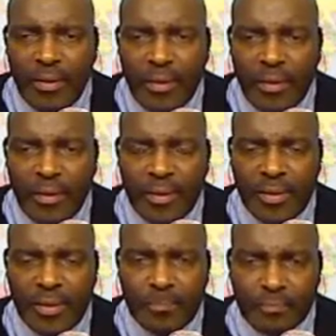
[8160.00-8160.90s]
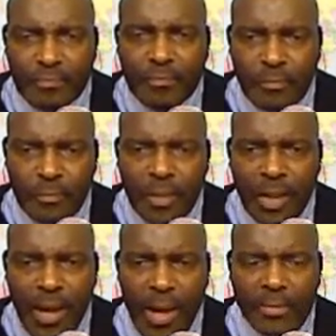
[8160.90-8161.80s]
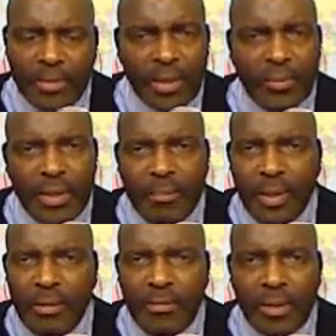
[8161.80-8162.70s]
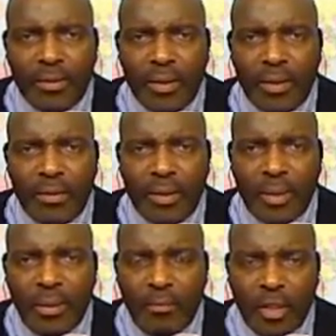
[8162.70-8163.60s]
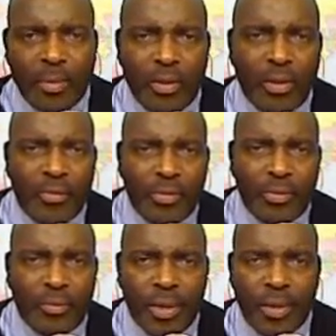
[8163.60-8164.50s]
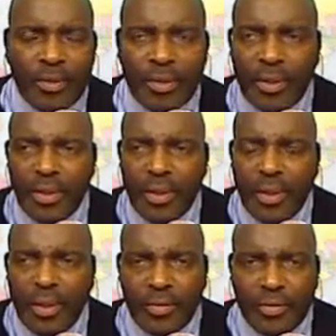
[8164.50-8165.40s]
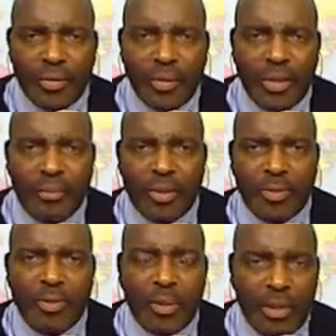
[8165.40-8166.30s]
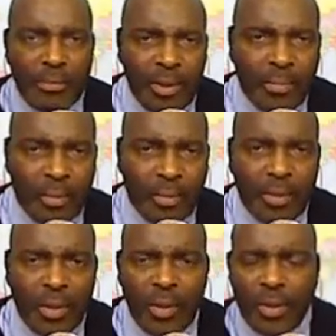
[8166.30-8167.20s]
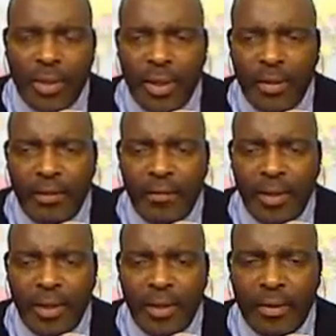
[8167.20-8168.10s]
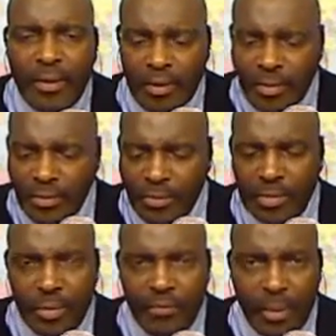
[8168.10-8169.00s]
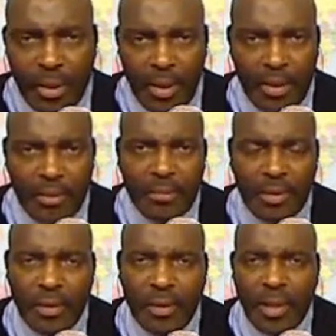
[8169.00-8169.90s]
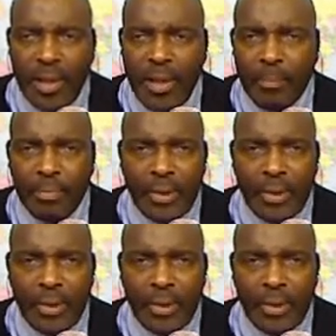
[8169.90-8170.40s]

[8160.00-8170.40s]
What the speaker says: he's obviously, with that pain medicine, he must be going through some things. And certainly there have been too many people that have had issues with pain, a la